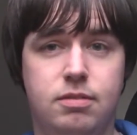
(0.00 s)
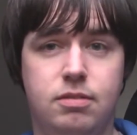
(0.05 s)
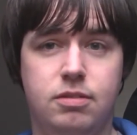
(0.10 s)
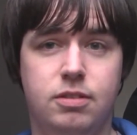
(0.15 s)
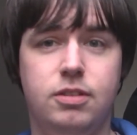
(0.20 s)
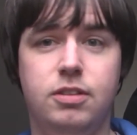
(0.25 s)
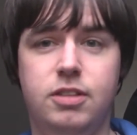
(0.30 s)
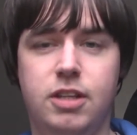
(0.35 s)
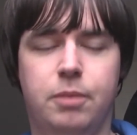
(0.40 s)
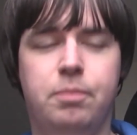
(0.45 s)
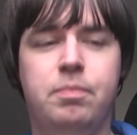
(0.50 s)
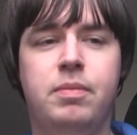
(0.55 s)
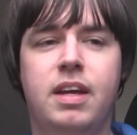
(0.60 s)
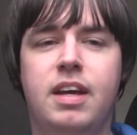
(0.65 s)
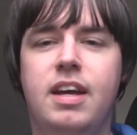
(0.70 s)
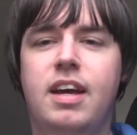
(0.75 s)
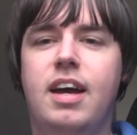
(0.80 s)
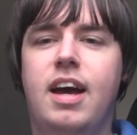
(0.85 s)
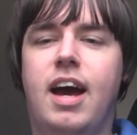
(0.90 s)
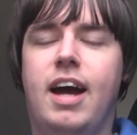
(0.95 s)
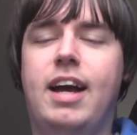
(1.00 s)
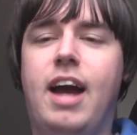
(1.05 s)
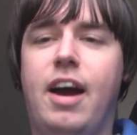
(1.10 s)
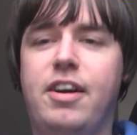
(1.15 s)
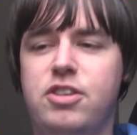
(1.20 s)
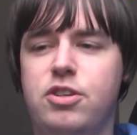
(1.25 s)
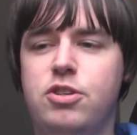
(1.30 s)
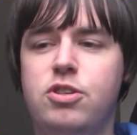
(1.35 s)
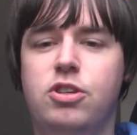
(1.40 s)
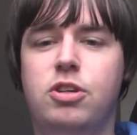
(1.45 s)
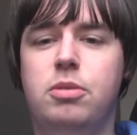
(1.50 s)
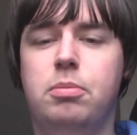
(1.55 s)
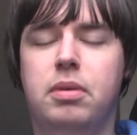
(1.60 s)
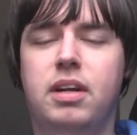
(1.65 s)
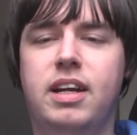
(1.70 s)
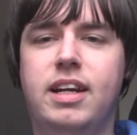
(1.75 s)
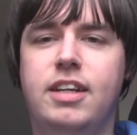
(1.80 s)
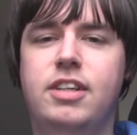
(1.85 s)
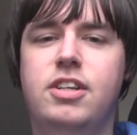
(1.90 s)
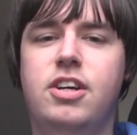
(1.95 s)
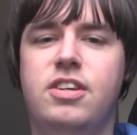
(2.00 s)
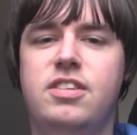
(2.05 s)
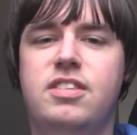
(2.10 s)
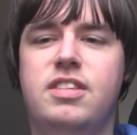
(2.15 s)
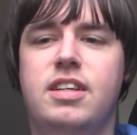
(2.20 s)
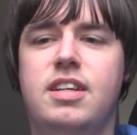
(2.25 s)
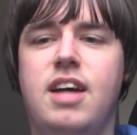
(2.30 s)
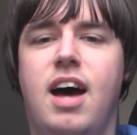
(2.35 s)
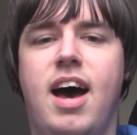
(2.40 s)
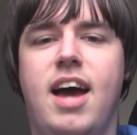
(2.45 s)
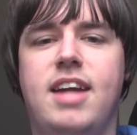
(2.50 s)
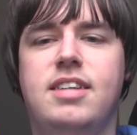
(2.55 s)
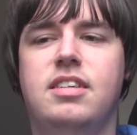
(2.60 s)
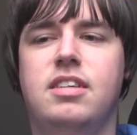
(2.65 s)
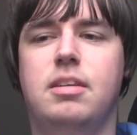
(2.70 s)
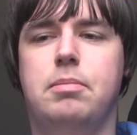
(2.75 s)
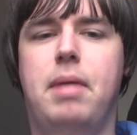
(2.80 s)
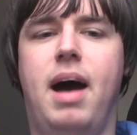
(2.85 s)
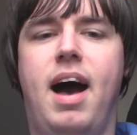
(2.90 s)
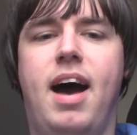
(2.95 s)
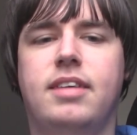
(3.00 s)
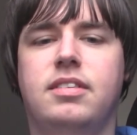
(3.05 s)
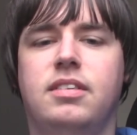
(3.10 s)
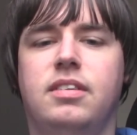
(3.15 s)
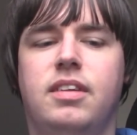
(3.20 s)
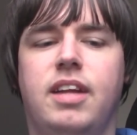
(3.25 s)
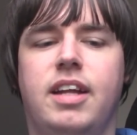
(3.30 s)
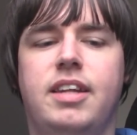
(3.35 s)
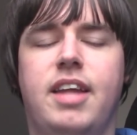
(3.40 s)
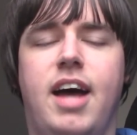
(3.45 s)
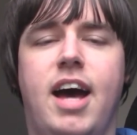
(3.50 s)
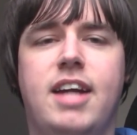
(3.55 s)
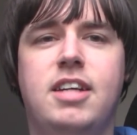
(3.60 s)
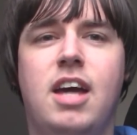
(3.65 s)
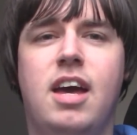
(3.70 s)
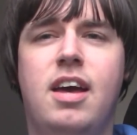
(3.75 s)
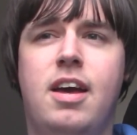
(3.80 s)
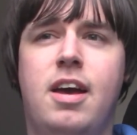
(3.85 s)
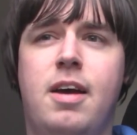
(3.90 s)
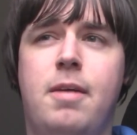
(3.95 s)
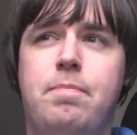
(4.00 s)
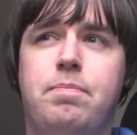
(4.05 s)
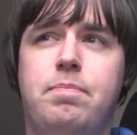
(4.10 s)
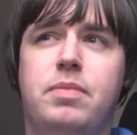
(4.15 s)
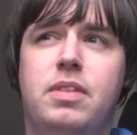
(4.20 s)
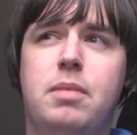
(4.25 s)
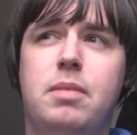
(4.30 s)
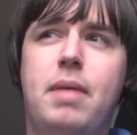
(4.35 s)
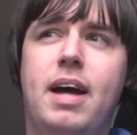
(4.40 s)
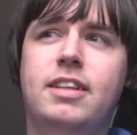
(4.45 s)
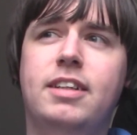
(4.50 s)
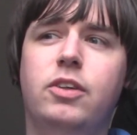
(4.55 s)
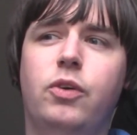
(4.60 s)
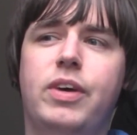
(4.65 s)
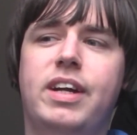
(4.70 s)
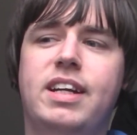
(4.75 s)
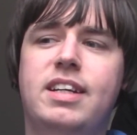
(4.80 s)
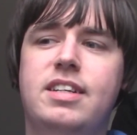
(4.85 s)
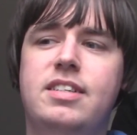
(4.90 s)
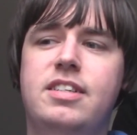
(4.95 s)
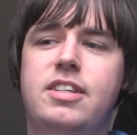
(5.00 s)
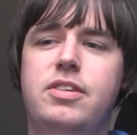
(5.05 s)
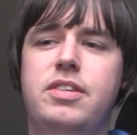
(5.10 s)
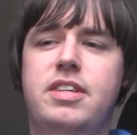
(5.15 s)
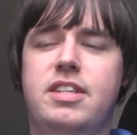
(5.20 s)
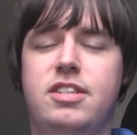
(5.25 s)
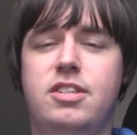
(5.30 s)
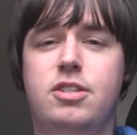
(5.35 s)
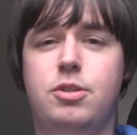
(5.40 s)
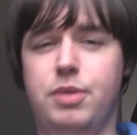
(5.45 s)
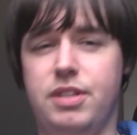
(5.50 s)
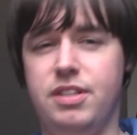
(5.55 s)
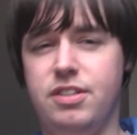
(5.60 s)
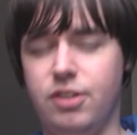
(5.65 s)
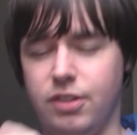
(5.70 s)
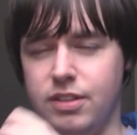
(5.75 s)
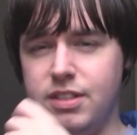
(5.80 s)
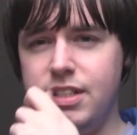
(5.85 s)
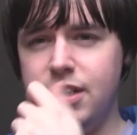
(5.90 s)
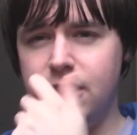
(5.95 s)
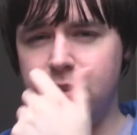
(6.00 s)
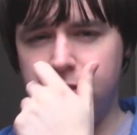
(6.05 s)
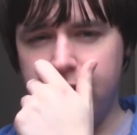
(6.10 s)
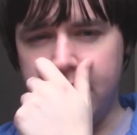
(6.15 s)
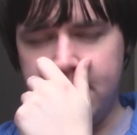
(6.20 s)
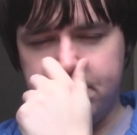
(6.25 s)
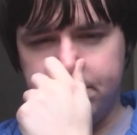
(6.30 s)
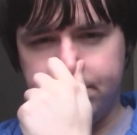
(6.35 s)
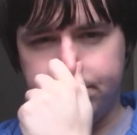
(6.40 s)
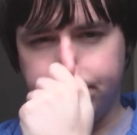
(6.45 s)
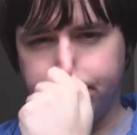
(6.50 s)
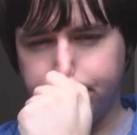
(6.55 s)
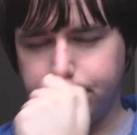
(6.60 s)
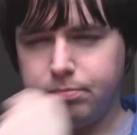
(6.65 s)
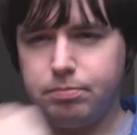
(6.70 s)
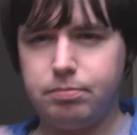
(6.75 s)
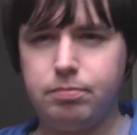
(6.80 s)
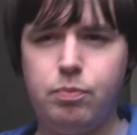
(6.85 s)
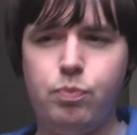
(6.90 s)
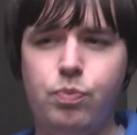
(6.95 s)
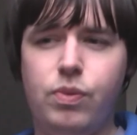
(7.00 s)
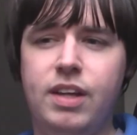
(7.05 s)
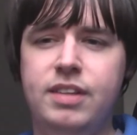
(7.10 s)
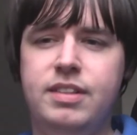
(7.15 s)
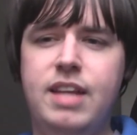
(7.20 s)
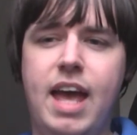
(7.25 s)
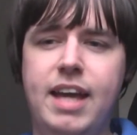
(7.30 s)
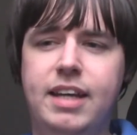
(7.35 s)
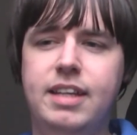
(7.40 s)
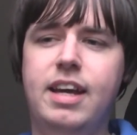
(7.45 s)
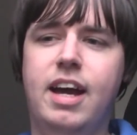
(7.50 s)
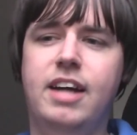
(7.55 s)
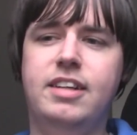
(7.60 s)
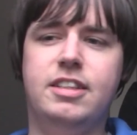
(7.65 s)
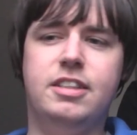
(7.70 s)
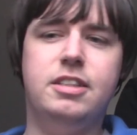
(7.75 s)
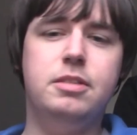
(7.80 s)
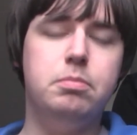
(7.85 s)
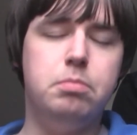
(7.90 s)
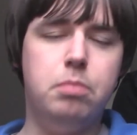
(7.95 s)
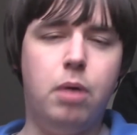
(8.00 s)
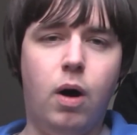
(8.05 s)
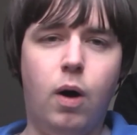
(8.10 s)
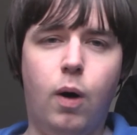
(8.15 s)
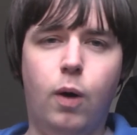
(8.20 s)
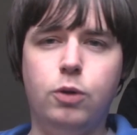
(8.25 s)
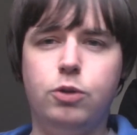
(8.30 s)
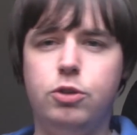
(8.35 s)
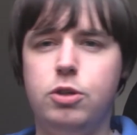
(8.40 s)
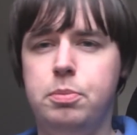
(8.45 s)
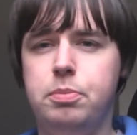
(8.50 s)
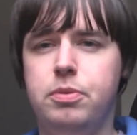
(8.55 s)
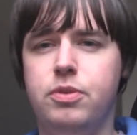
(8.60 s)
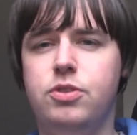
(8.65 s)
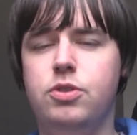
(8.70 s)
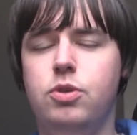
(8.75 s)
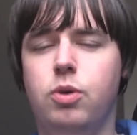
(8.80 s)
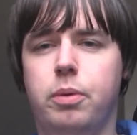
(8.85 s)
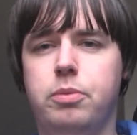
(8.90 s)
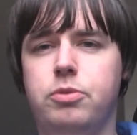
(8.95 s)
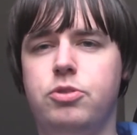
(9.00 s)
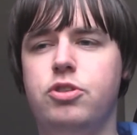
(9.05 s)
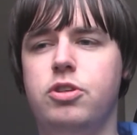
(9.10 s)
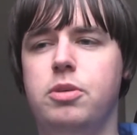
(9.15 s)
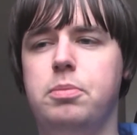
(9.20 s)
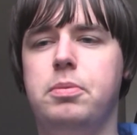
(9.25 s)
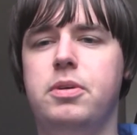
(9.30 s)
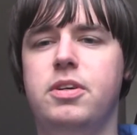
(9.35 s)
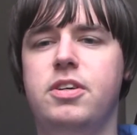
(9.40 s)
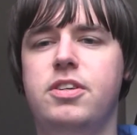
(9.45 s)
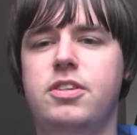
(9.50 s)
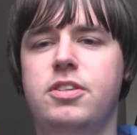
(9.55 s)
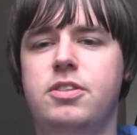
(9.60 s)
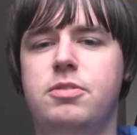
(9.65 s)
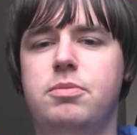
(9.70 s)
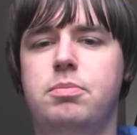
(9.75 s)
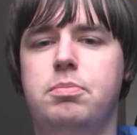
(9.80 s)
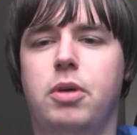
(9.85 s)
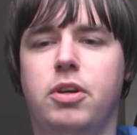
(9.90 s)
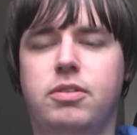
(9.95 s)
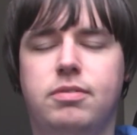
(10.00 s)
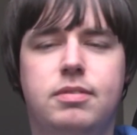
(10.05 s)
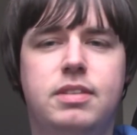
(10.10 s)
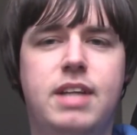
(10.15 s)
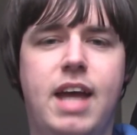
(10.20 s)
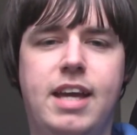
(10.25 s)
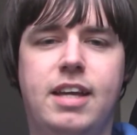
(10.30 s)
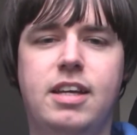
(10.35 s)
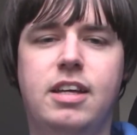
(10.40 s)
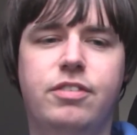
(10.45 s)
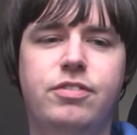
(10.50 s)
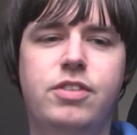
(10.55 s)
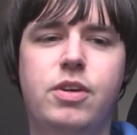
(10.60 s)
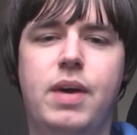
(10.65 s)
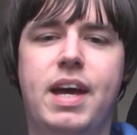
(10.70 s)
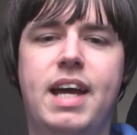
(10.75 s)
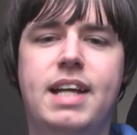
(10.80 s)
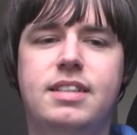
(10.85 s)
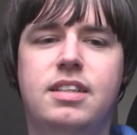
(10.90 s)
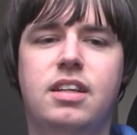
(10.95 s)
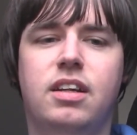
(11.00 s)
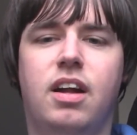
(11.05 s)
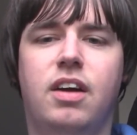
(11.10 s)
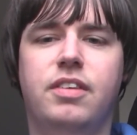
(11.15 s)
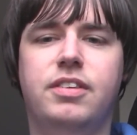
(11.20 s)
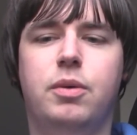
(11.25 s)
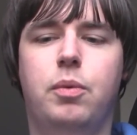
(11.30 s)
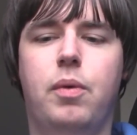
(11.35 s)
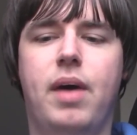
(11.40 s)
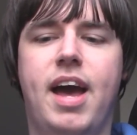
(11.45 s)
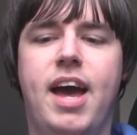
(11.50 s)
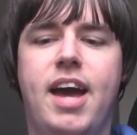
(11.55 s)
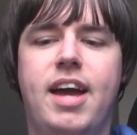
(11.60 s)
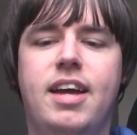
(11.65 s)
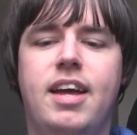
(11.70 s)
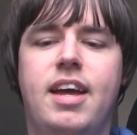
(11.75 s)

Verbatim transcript: you know, a character who completely turns the tides in a battle, and that the Mandalorian can do this to a certain degree, taking out a small group of stormtroopers, but taking a few hits along the way.